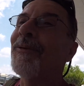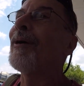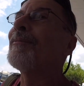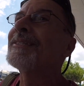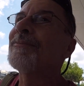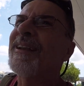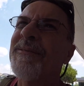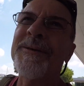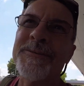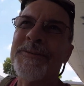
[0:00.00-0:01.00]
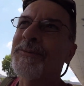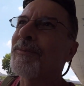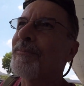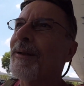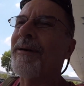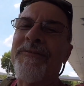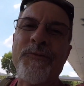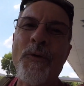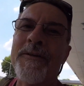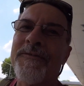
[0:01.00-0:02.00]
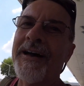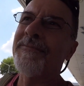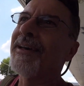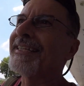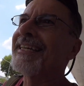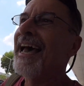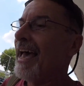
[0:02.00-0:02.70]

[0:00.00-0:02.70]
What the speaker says: Well, it's been about 45 minutes.